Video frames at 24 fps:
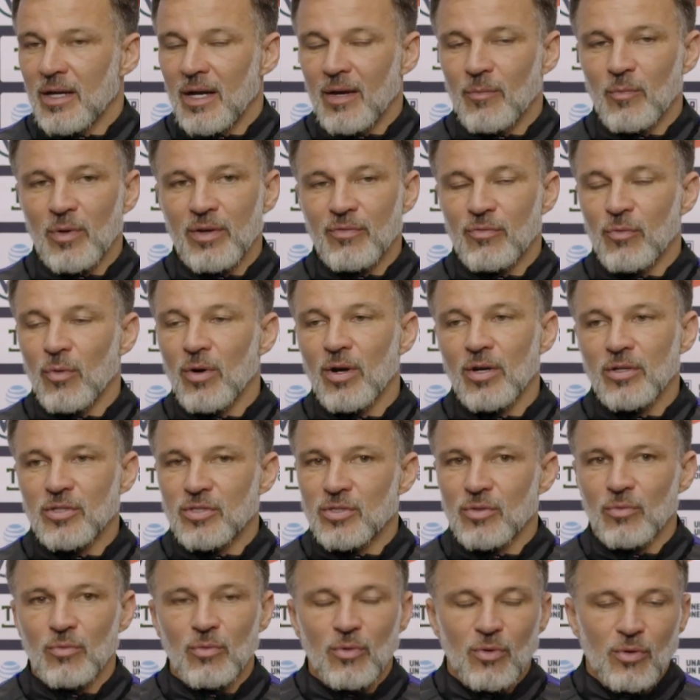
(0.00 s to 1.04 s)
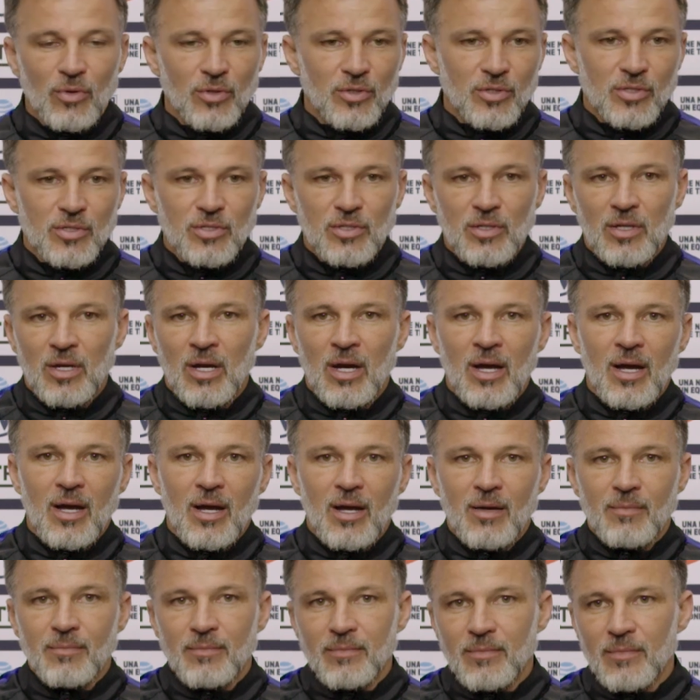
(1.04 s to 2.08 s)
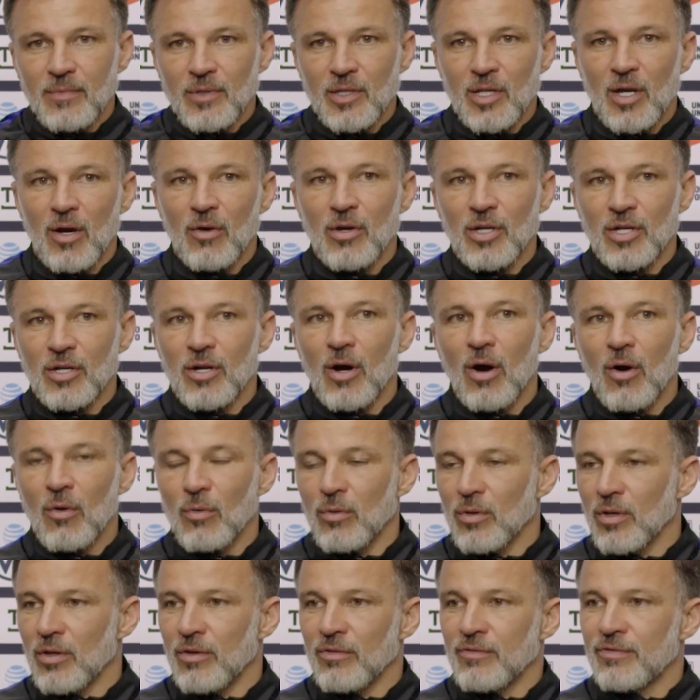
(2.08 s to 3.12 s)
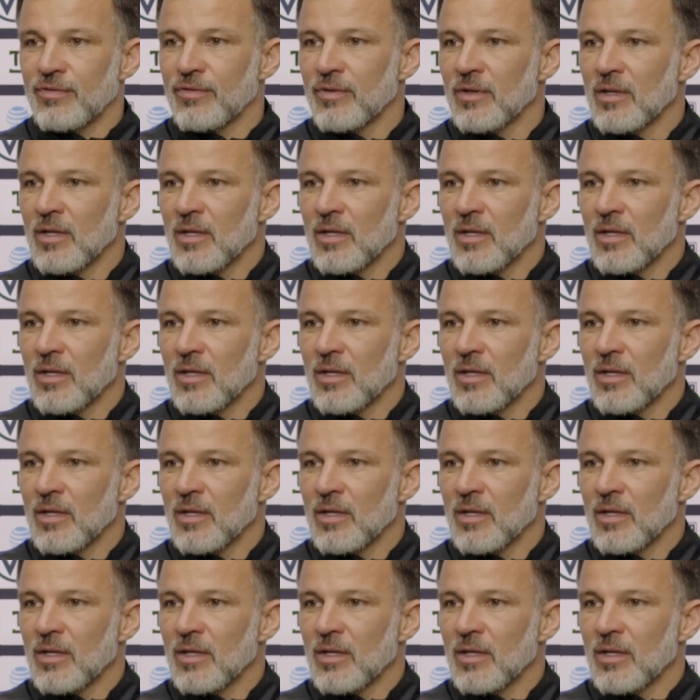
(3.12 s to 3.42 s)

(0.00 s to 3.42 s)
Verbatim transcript: and we've worked towards um, you know a goal of